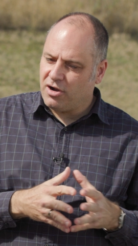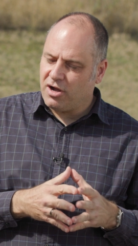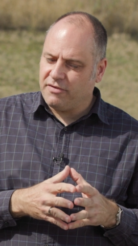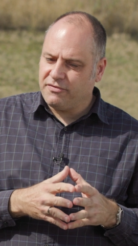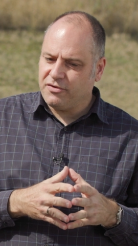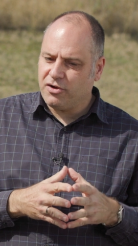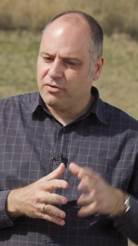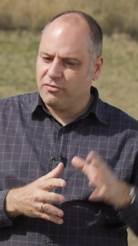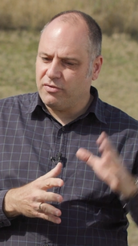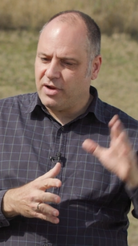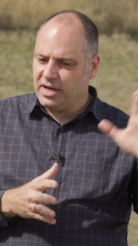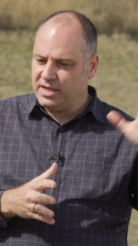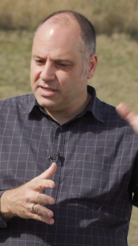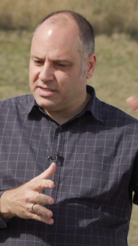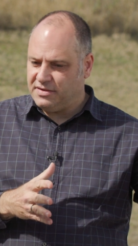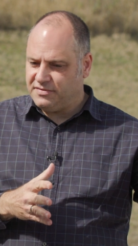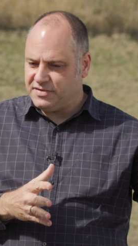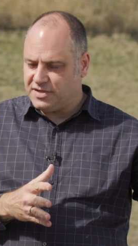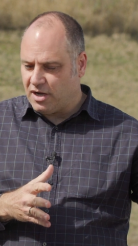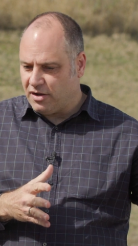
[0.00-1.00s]
I've got
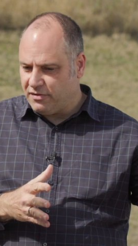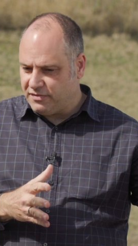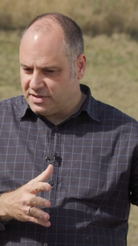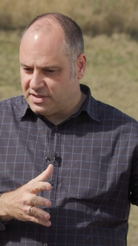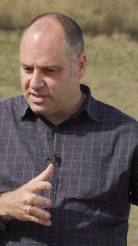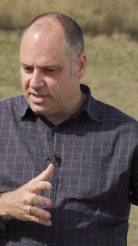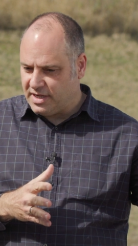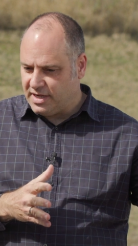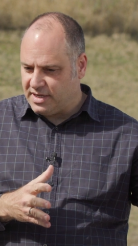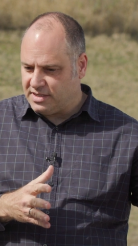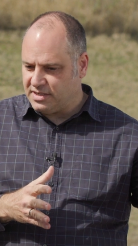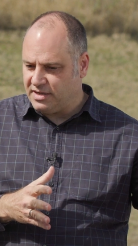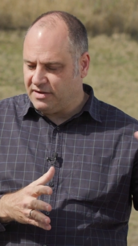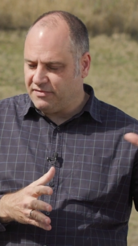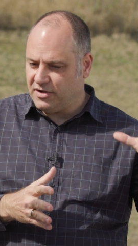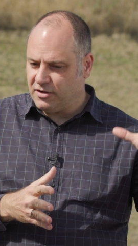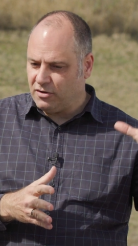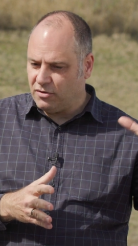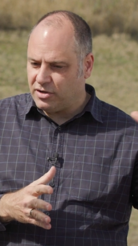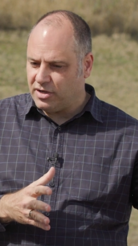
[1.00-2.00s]
relatives overseas, and
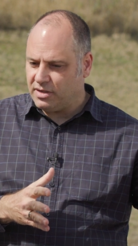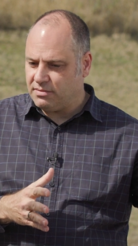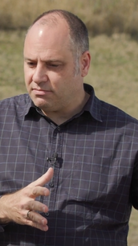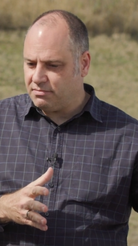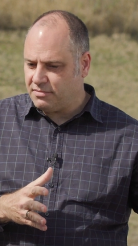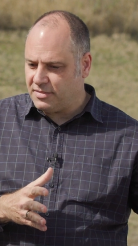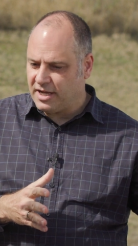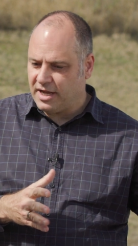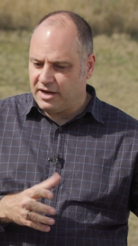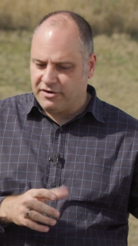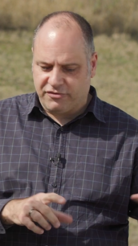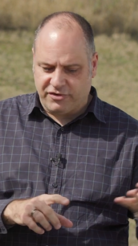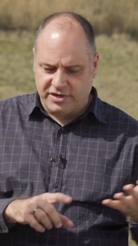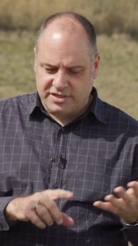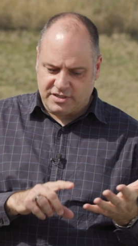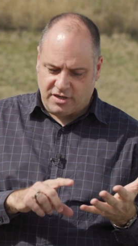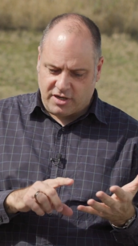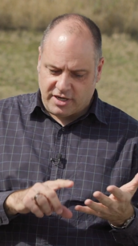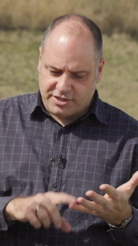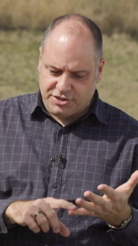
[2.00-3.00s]
if you look at
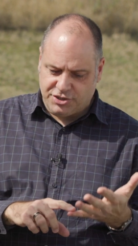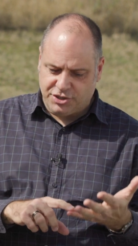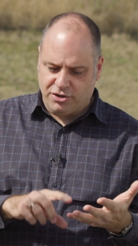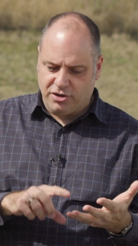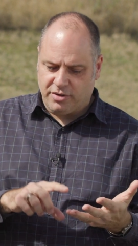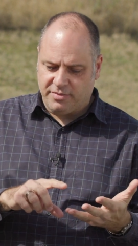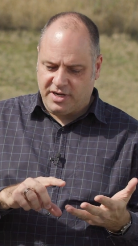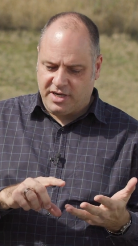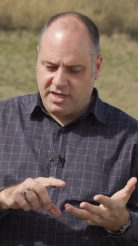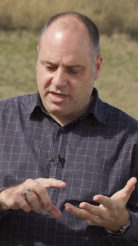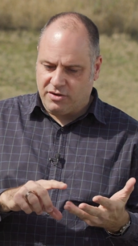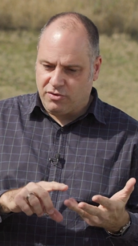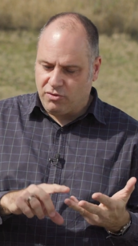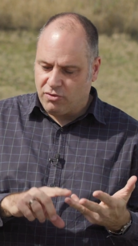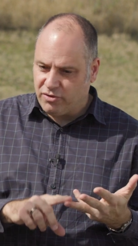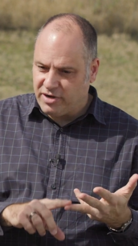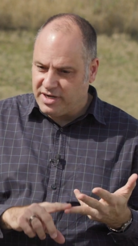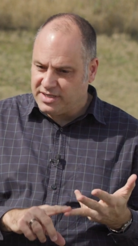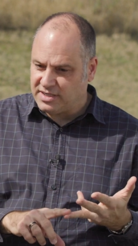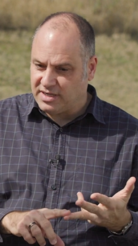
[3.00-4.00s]
countries like Germany
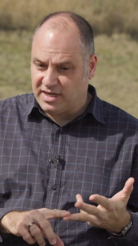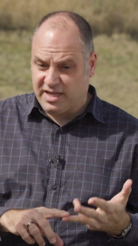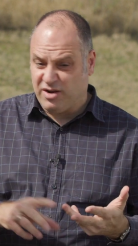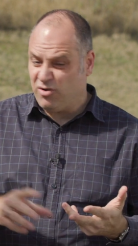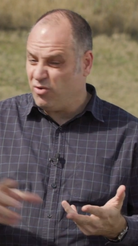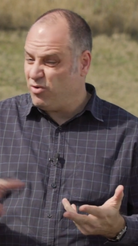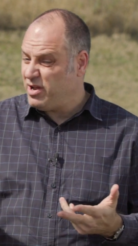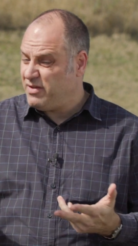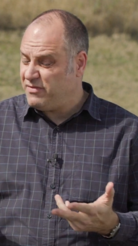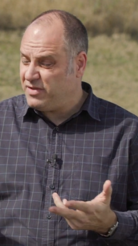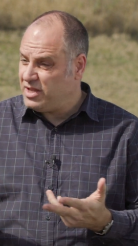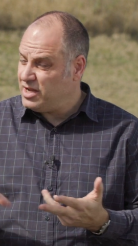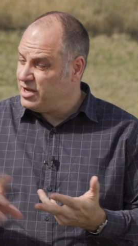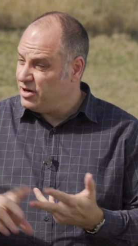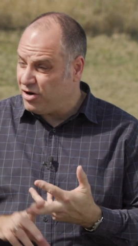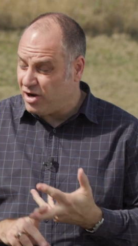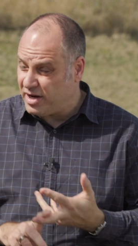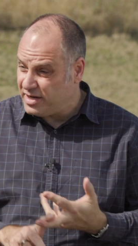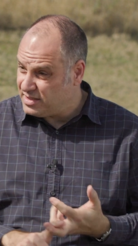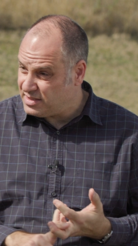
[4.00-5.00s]
or Italy or even the
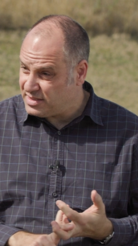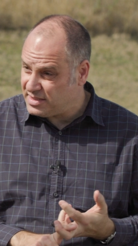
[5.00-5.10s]
United